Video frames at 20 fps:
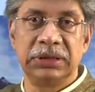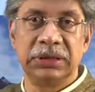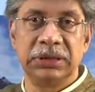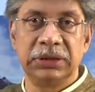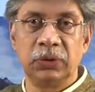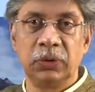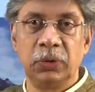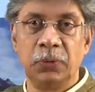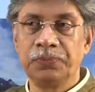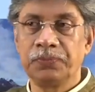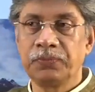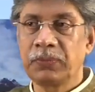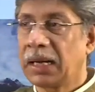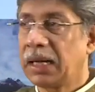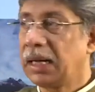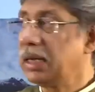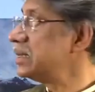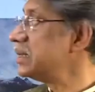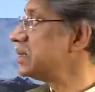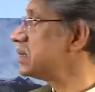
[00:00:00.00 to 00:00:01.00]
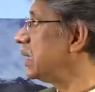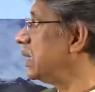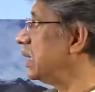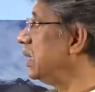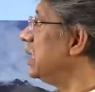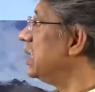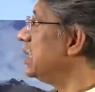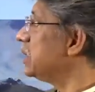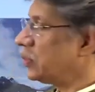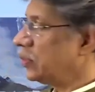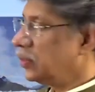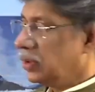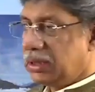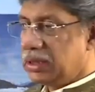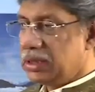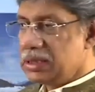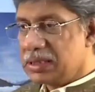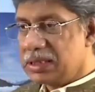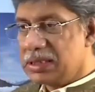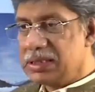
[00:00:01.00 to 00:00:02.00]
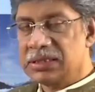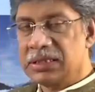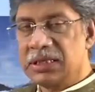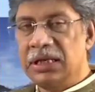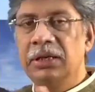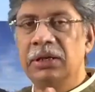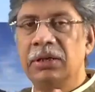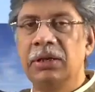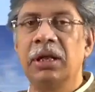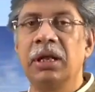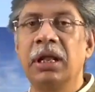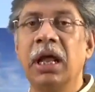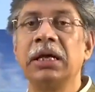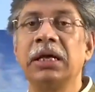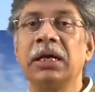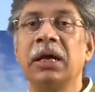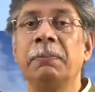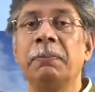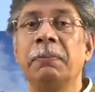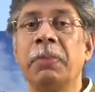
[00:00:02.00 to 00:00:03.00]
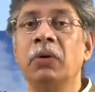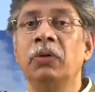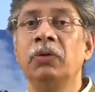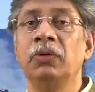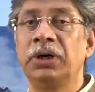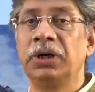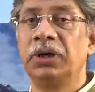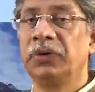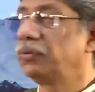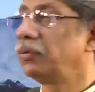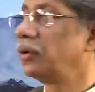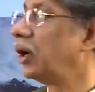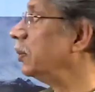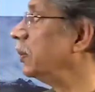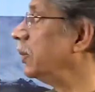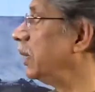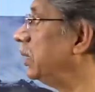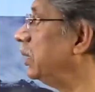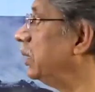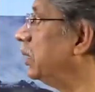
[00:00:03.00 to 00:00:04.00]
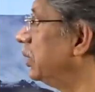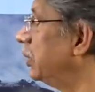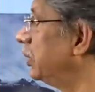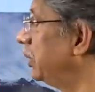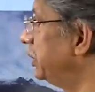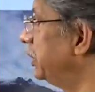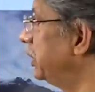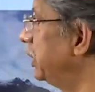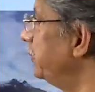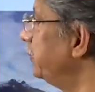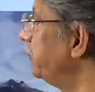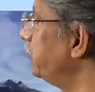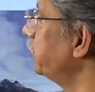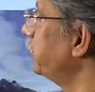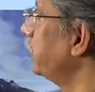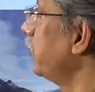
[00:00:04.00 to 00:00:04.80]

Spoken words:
into ice. So it is still like a powdery form in the region.